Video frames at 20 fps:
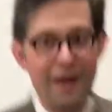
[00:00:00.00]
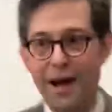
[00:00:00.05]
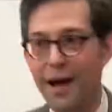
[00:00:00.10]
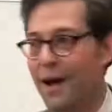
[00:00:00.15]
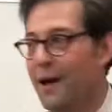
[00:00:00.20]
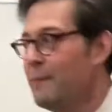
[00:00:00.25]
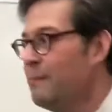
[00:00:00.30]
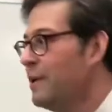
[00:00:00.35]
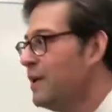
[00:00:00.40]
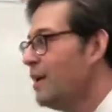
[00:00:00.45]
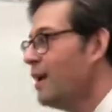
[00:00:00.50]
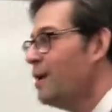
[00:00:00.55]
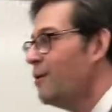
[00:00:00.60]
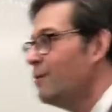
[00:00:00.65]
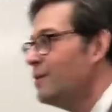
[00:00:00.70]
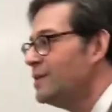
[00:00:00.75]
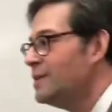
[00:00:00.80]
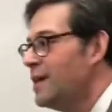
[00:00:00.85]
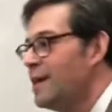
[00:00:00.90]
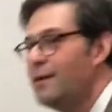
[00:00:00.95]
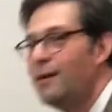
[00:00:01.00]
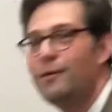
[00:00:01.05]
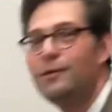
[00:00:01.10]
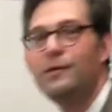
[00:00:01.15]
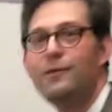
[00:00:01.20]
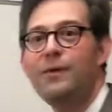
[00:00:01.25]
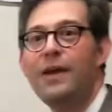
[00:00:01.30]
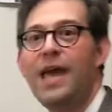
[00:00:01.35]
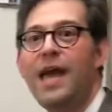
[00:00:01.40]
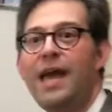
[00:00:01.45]
uh, but I always say
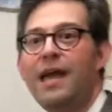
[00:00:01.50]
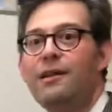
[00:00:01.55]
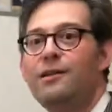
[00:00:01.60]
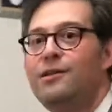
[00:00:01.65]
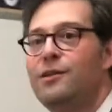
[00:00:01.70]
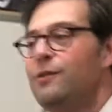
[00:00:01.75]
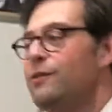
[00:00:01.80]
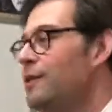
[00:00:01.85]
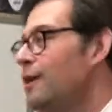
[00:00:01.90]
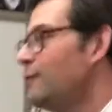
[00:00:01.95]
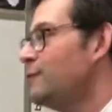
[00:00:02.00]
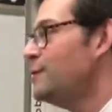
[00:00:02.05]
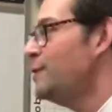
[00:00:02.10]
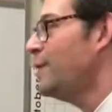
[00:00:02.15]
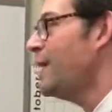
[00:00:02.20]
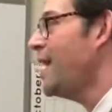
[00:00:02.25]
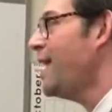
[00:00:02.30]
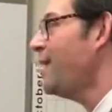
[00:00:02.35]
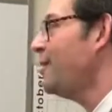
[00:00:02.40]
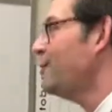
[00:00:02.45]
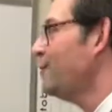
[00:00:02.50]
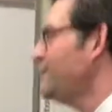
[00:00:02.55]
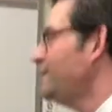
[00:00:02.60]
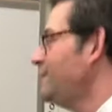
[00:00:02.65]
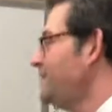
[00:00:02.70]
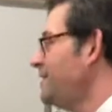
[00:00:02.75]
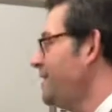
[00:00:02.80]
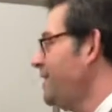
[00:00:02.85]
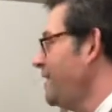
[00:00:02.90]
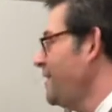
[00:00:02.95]
those who can do, those who can't
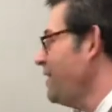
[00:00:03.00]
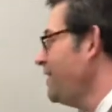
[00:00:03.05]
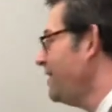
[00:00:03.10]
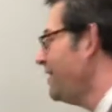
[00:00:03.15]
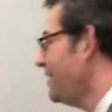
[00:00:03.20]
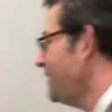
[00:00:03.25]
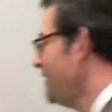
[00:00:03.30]
critique.